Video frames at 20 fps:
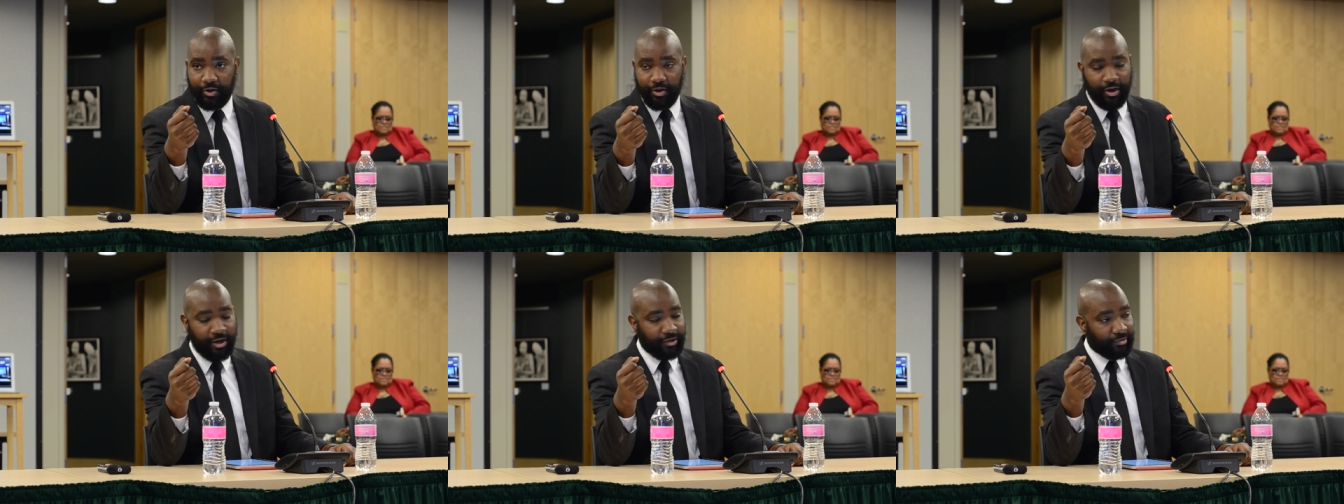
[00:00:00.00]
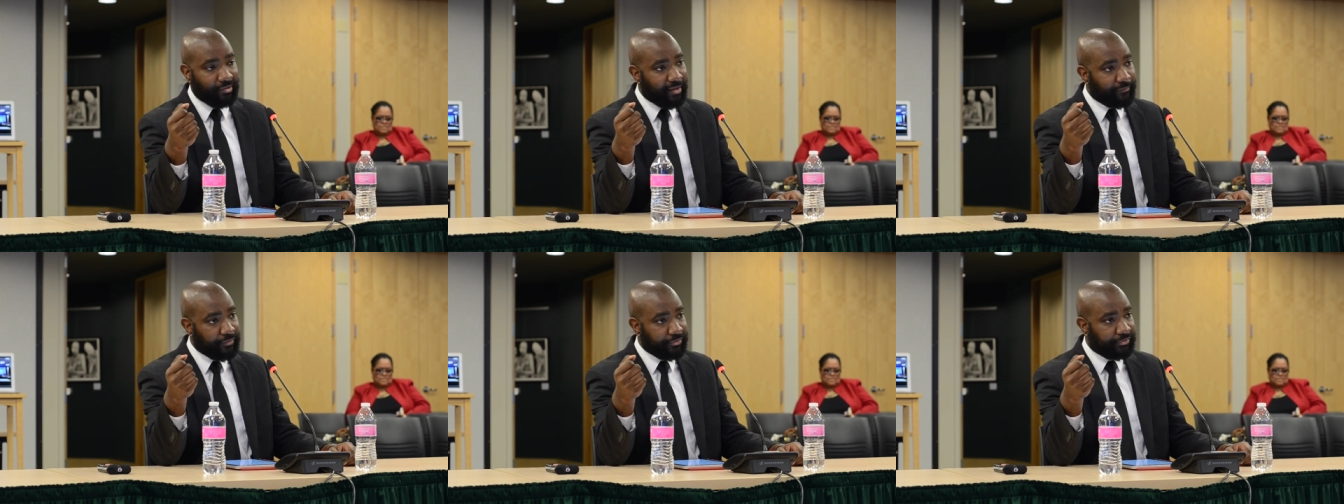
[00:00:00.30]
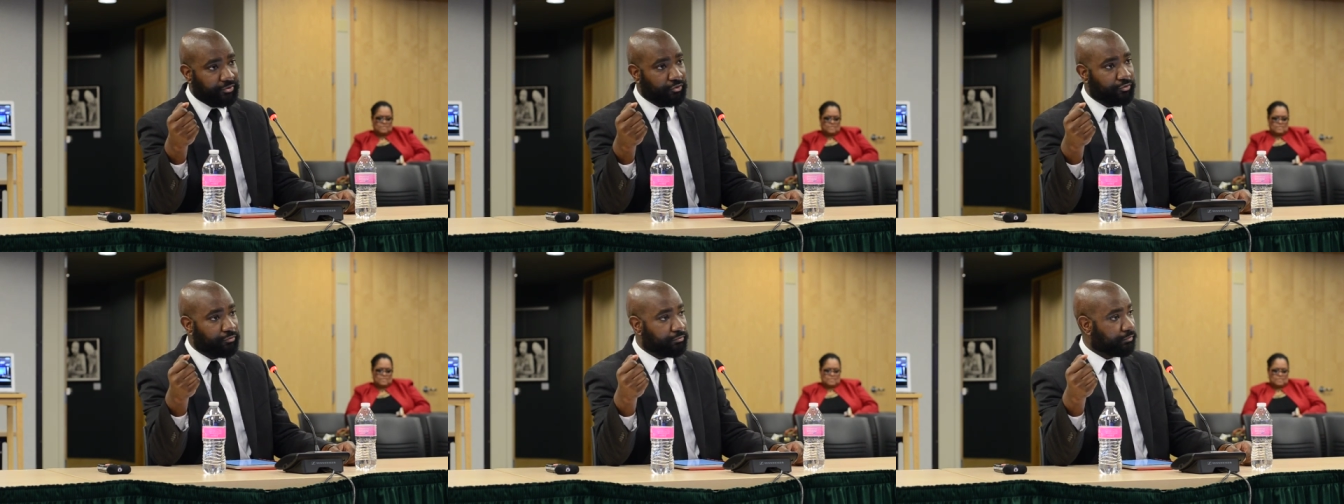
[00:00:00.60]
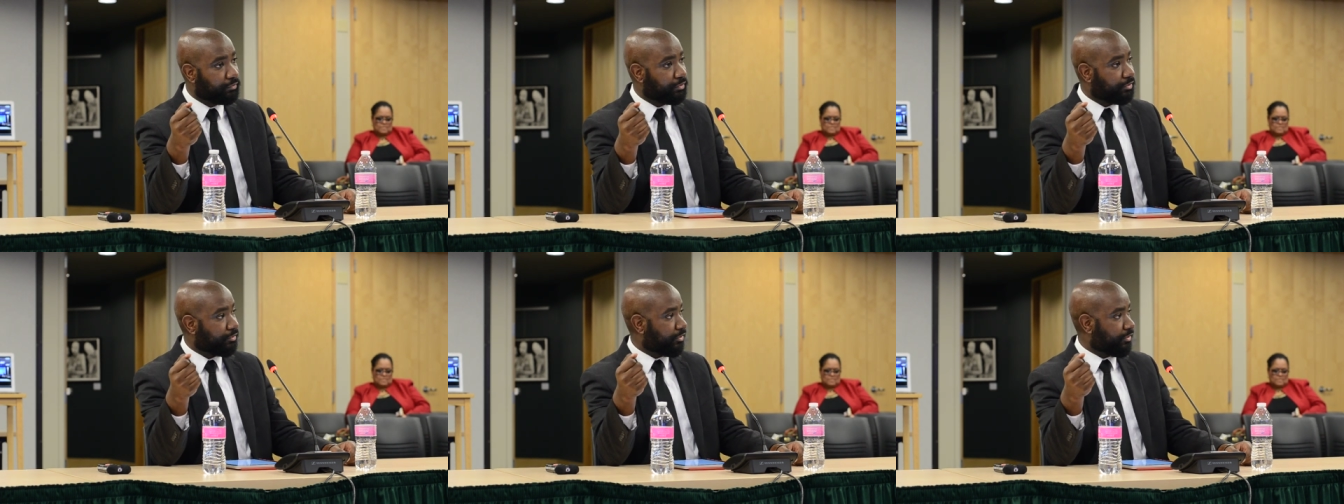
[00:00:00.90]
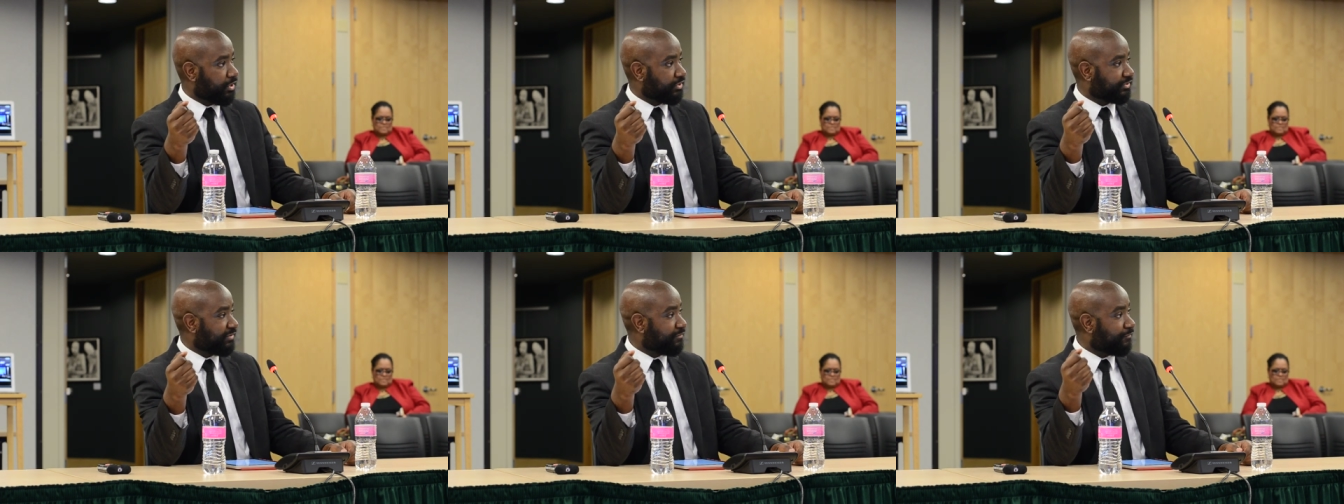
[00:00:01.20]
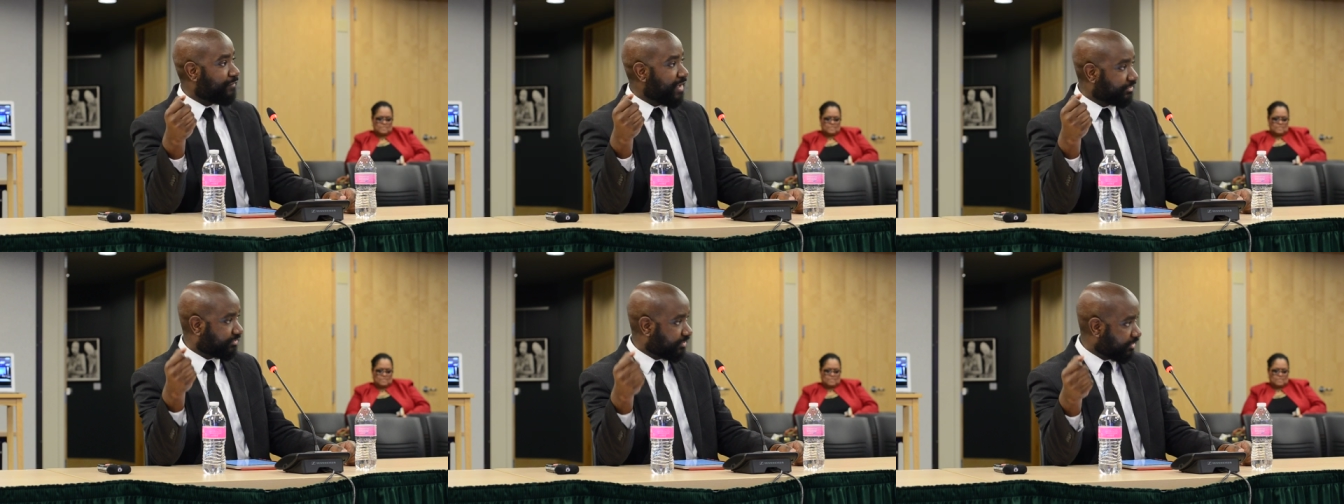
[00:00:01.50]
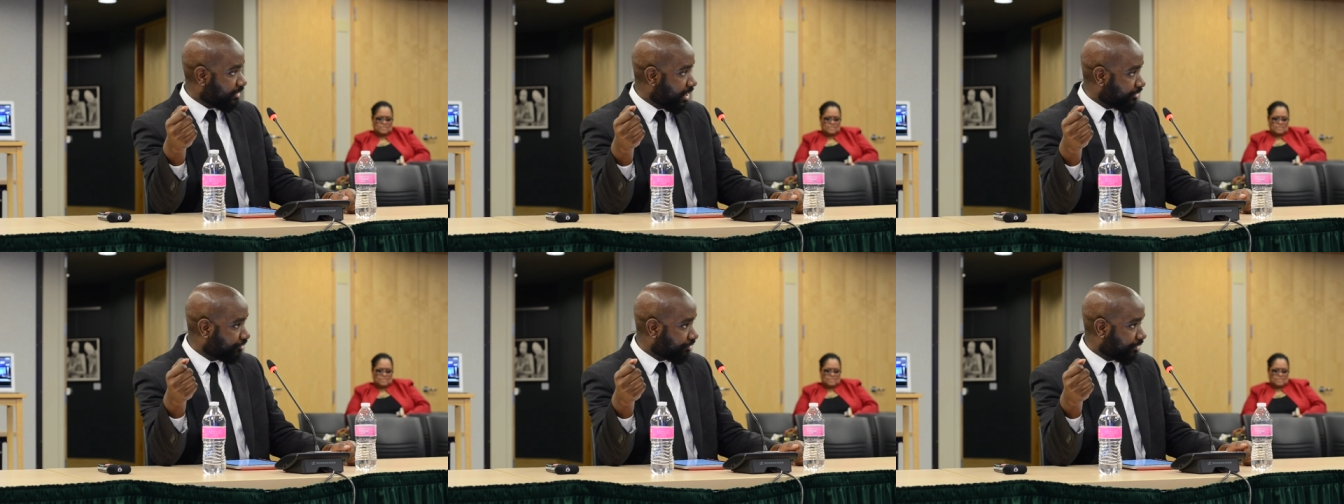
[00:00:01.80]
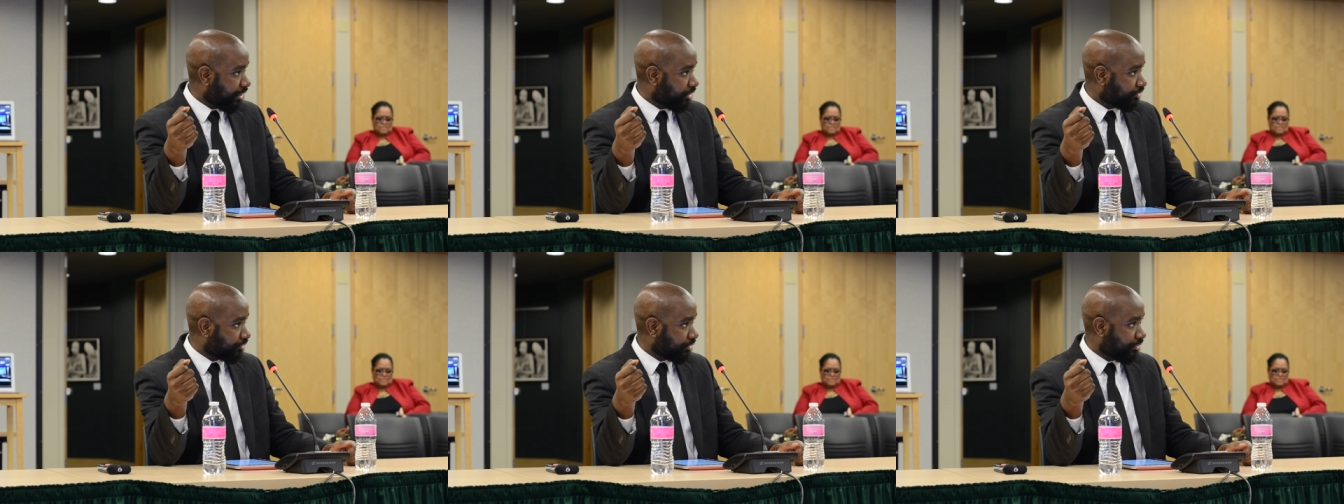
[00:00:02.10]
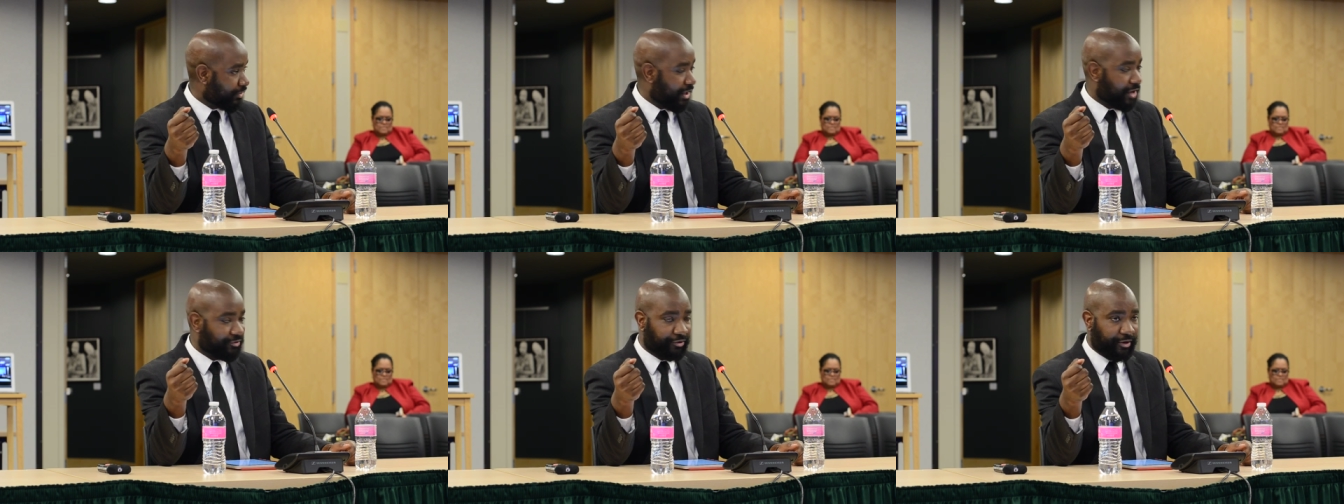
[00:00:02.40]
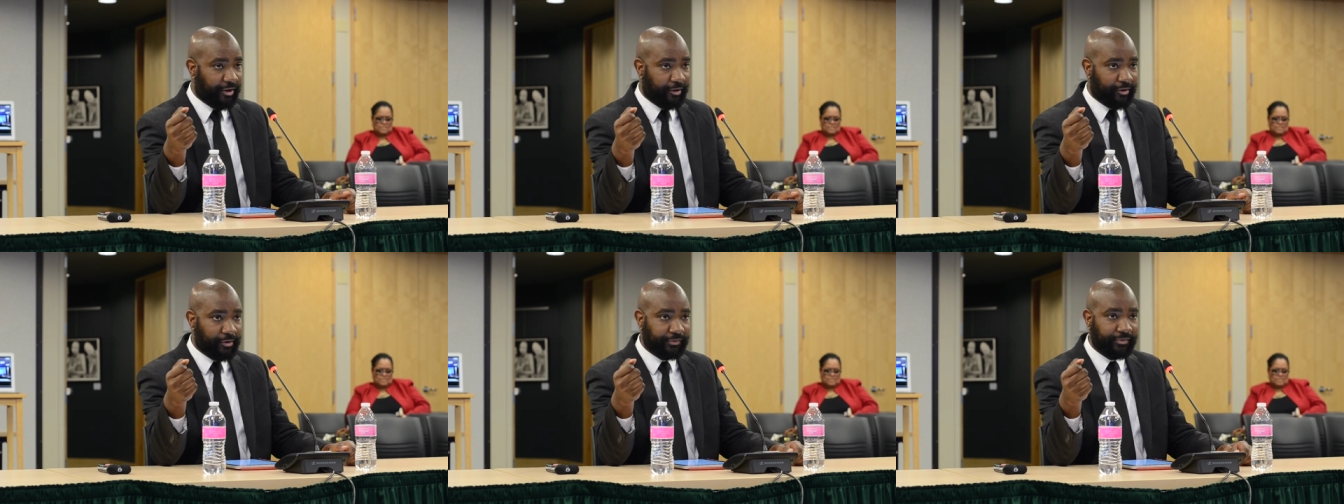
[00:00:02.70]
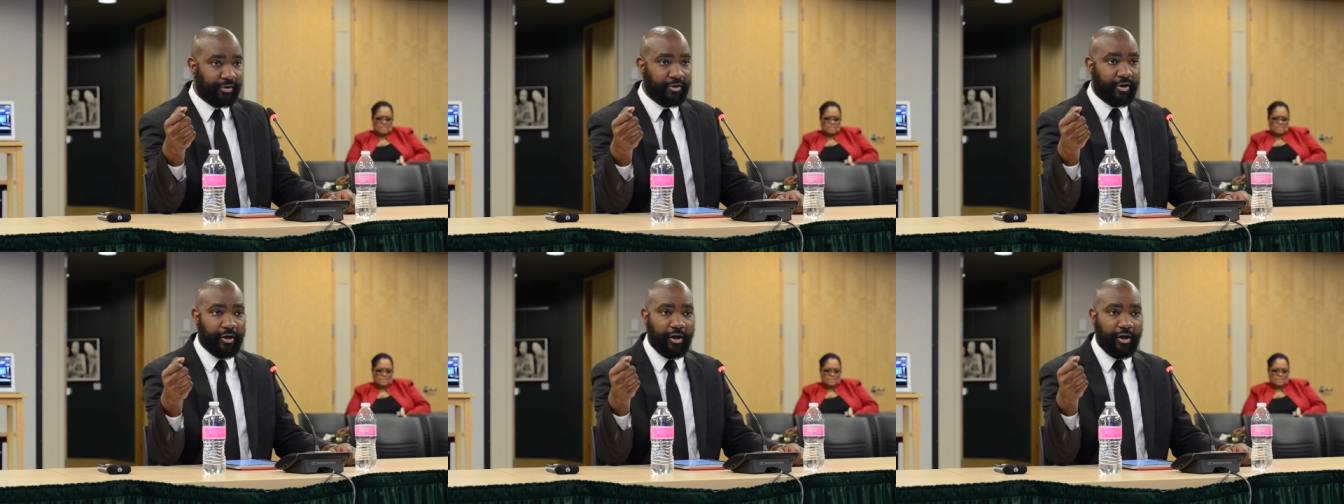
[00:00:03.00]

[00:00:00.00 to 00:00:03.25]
and lever two is investing in education and educators